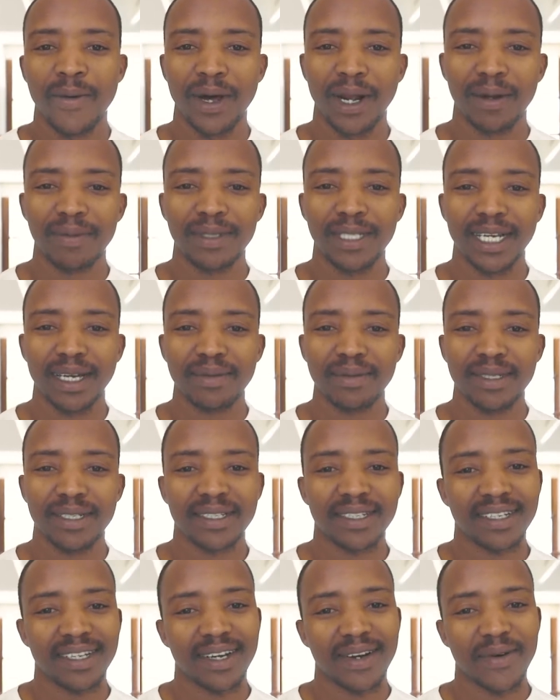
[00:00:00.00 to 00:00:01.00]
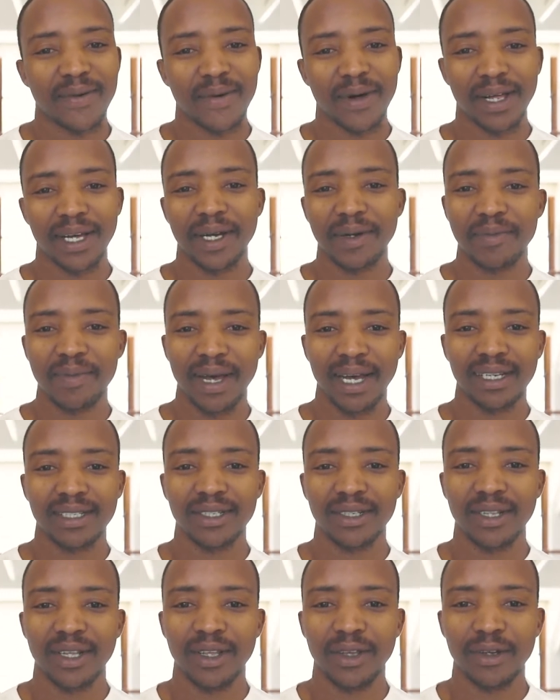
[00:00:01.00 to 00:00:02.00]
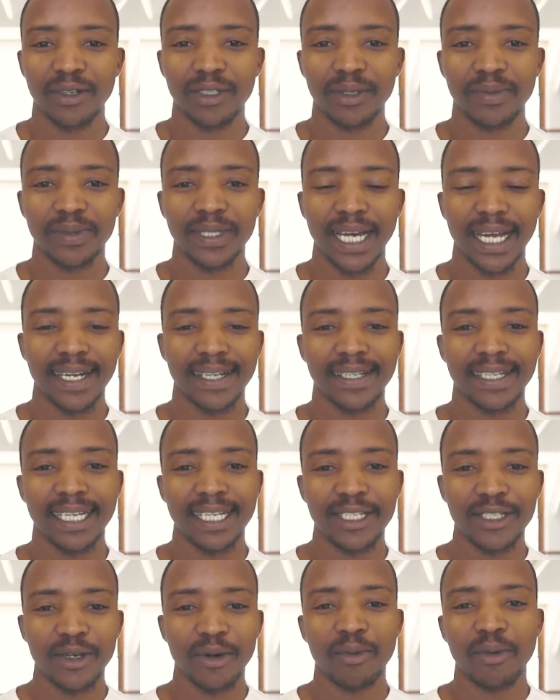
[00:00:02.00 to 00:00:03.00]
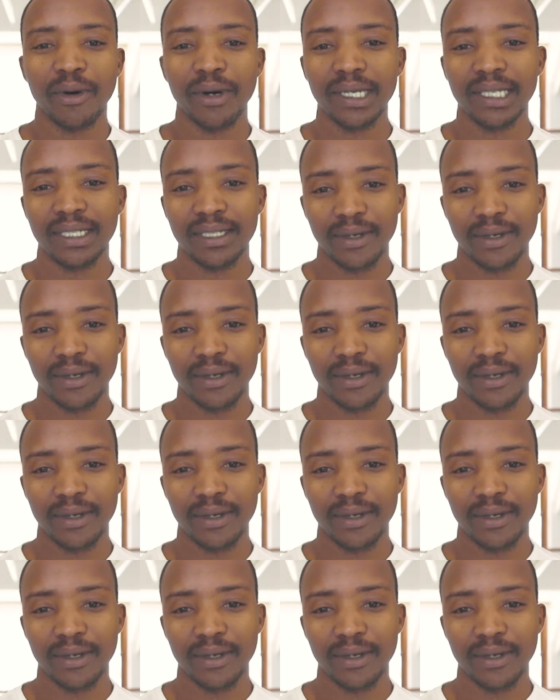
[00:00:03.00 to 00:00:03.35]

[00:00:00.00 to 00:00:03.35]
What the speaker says: What up, champs? Welcome back to the YouTube channel. It's your boy